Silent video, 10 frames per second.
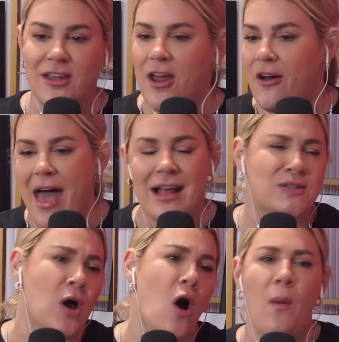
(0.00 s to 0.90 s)

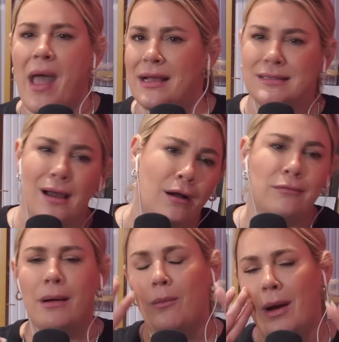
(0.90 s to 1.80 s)
that's always, we
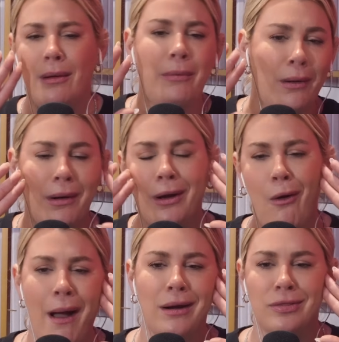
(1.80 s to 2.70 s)
don't want to
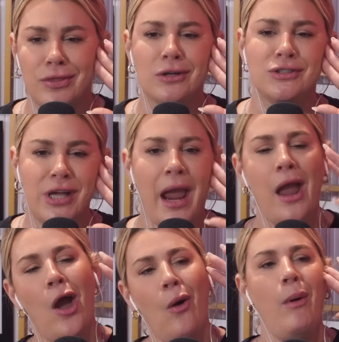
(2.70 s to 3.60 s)
go out on Thursday.
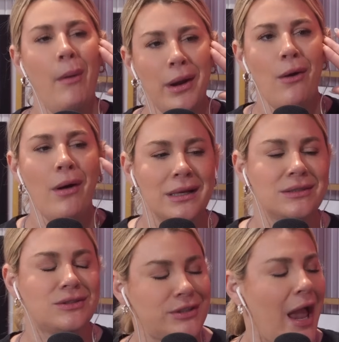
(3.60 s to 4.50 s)
We want to go
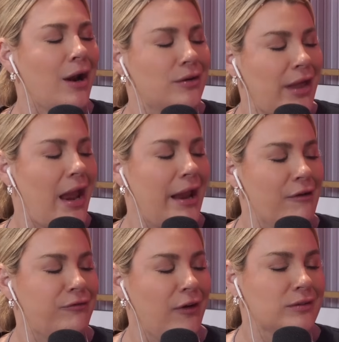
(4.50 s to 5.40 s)
on Saturday and
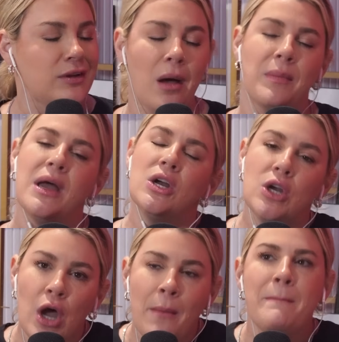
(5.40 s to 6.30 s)
get fucked up.
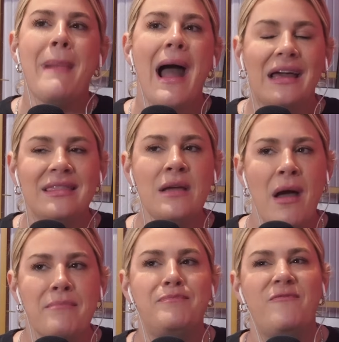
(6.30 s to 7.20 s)
I think
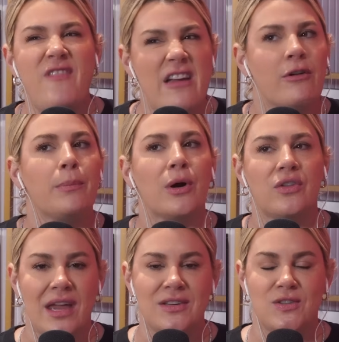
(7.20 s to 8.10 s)
my favorite
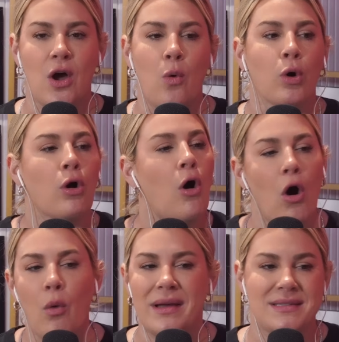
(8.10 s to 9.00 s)
birthdays, though, were
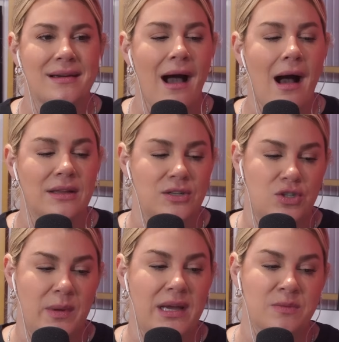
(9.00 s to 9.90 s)
always in
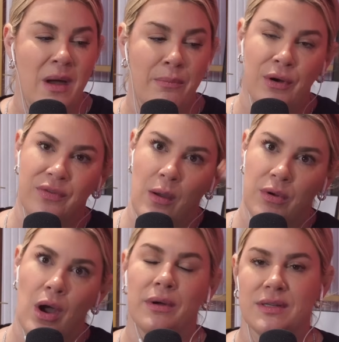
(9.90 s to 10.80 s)
college because my birthday
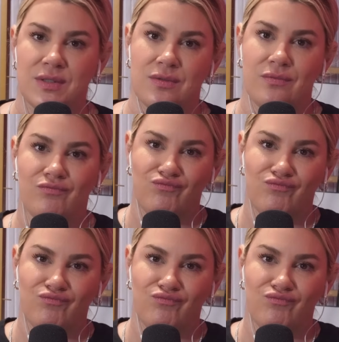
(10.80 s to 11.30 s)
would always